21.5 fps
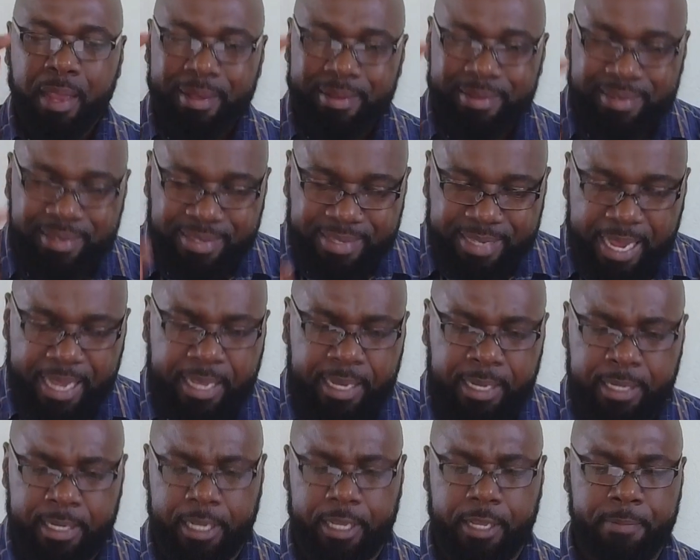
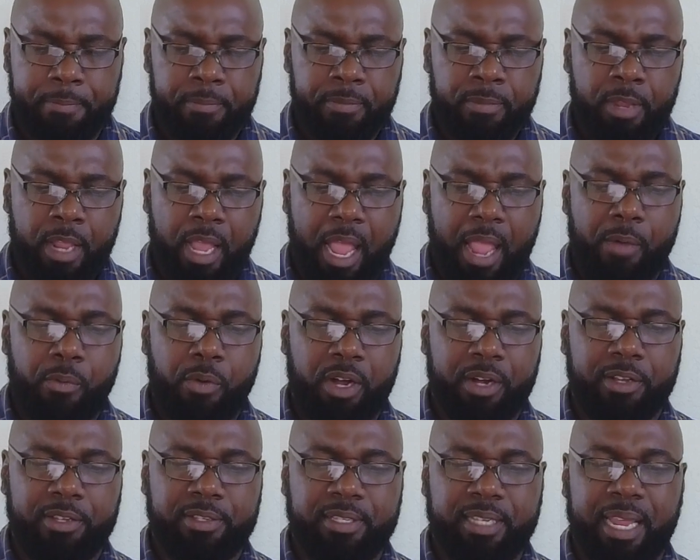Secondly, I
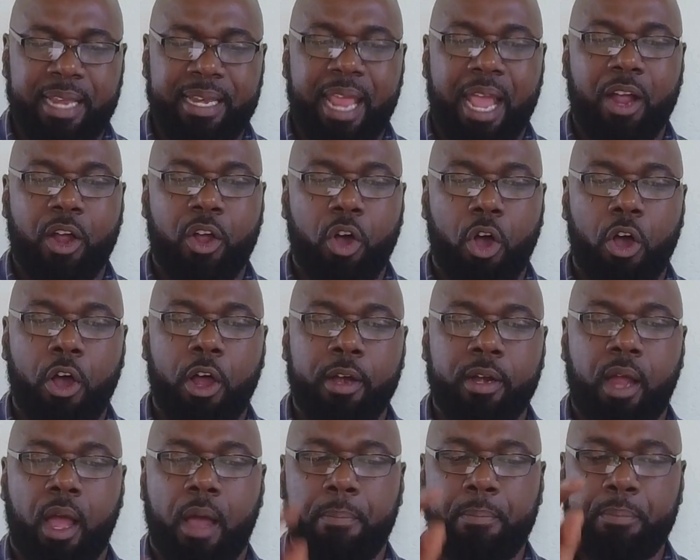want to say that
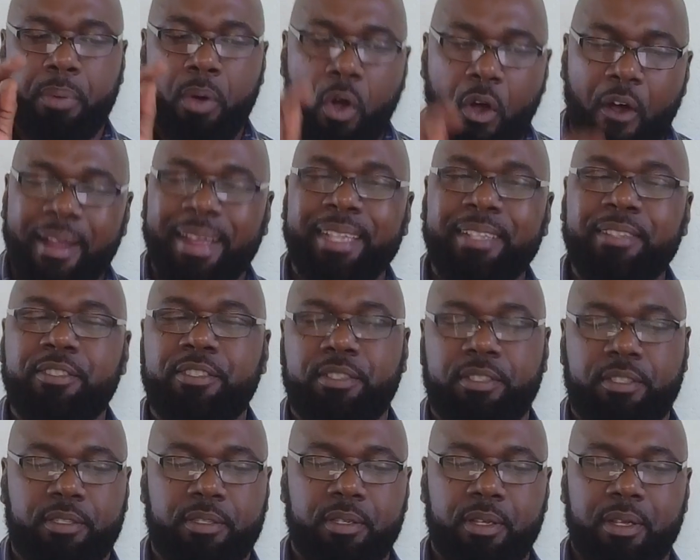God
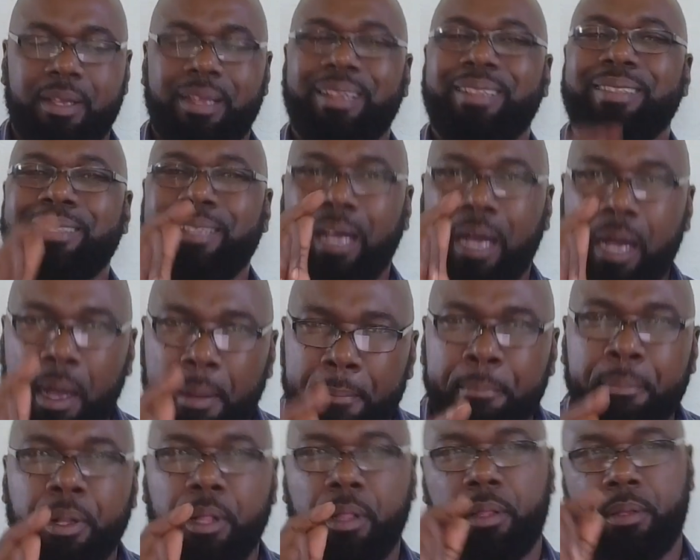appoints the
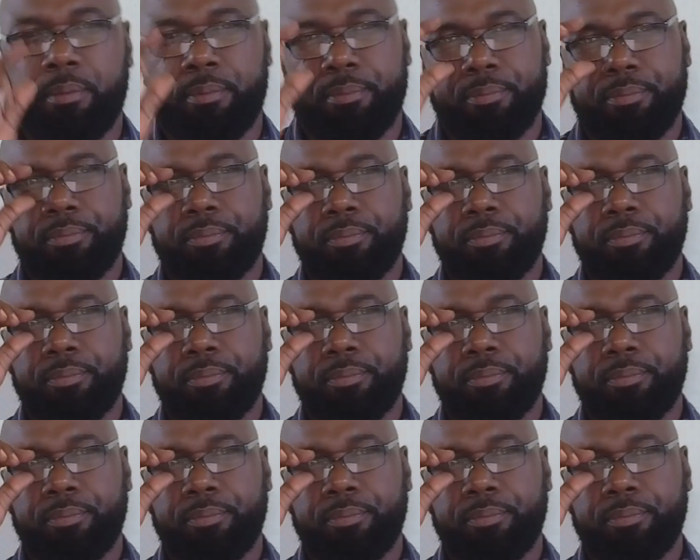humble.